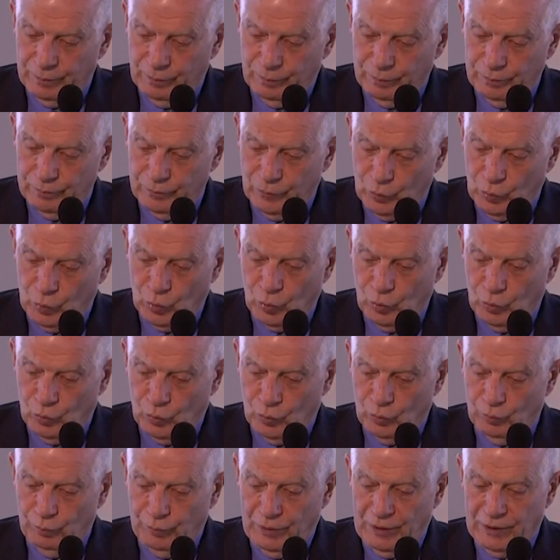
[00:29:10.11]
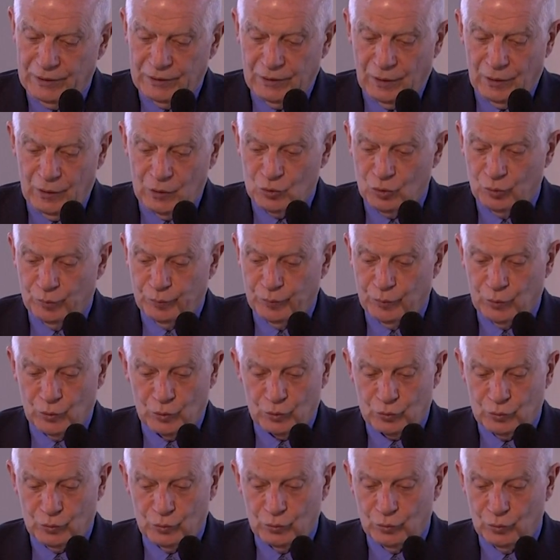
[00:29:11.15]
more military
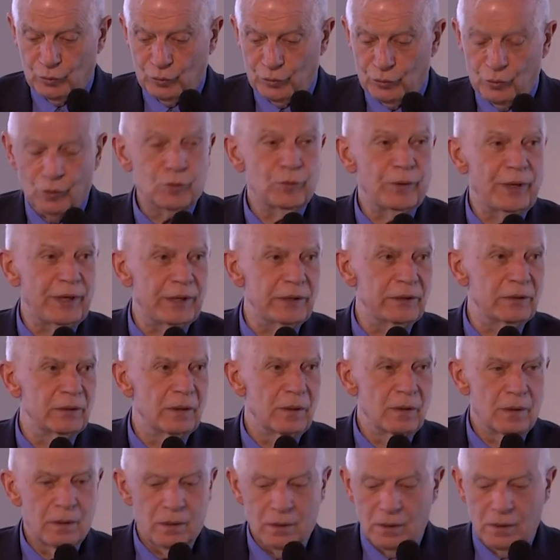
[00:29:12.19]
support to Ukraine,